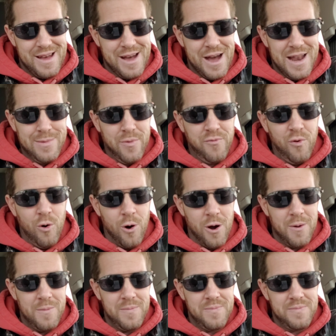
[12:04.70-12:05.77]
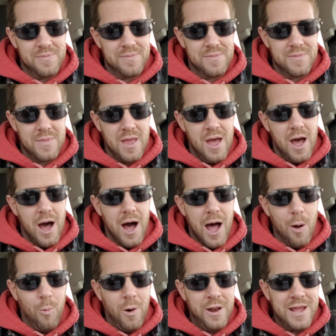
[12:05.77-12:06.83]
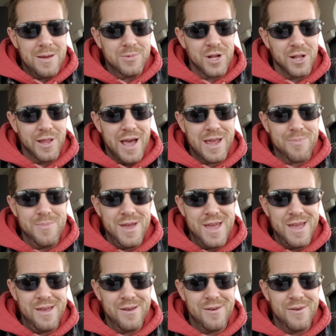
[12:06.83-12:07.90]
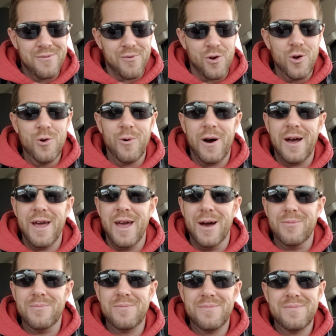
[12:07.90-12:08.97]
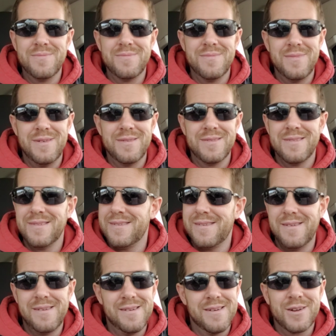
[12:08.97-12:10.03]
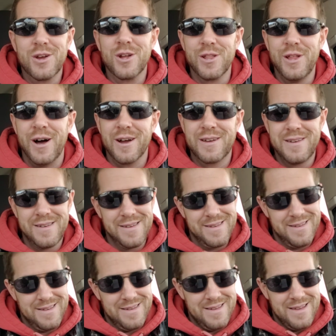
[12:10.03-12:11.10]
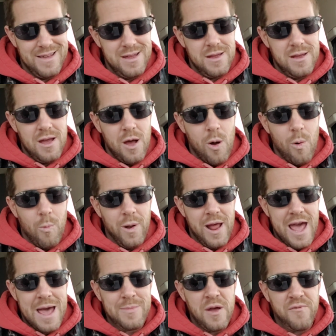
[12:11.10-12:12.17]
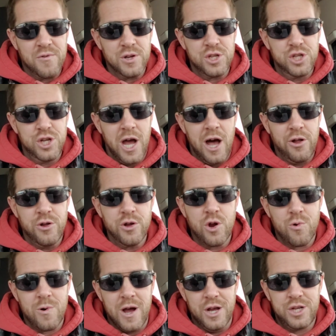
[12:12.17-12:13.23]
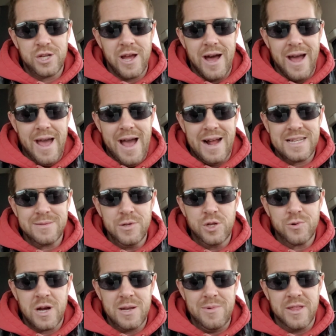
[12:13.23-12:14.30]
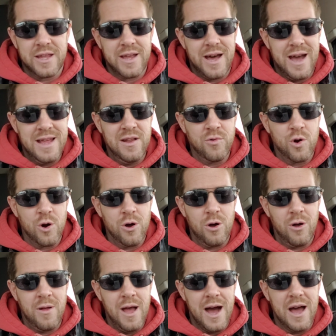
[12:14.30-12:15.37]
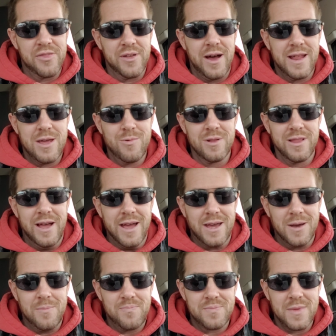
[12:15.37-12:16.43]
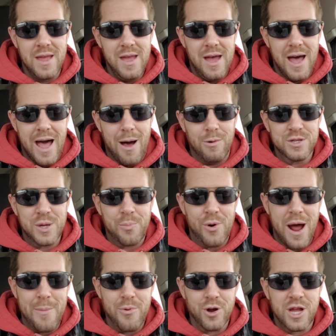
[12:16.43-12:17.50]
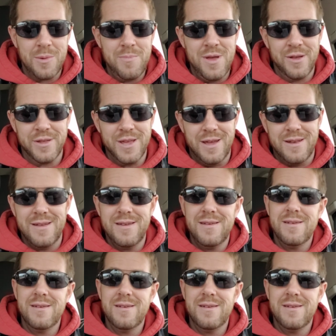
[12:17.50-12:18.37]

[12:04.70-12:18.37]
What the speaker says: number 4, I want him to like me for who I am. Good luck. When I had my first childhood crush, I actively tried to be the kind of girl I thought he would like. I was a proper chameleon,